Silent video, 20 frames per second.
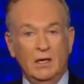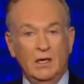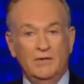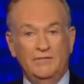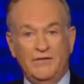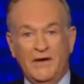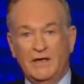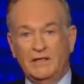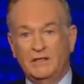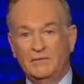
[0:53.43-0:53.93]

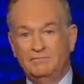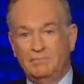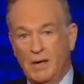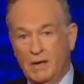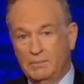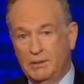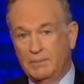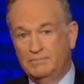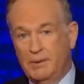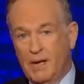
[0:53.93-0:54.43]
effective
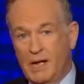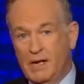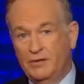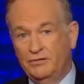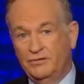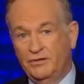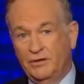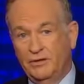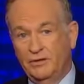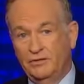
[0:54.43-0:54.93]
public
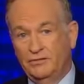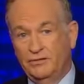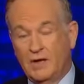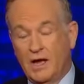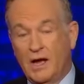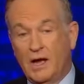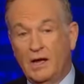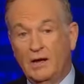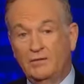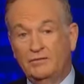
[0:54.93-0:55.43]
policy that
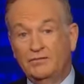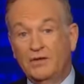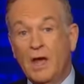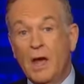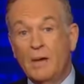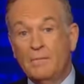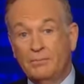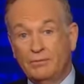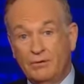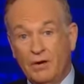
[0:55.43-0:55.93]
solves
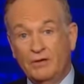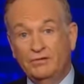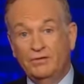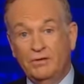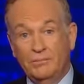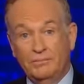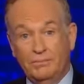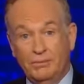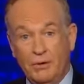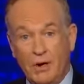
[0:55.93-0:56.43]

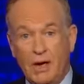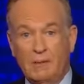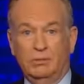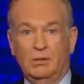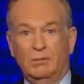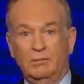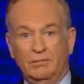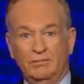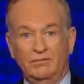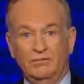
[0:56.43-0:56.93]
present
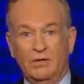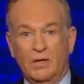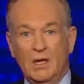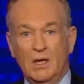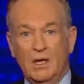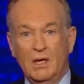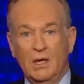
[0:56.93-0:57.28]
problems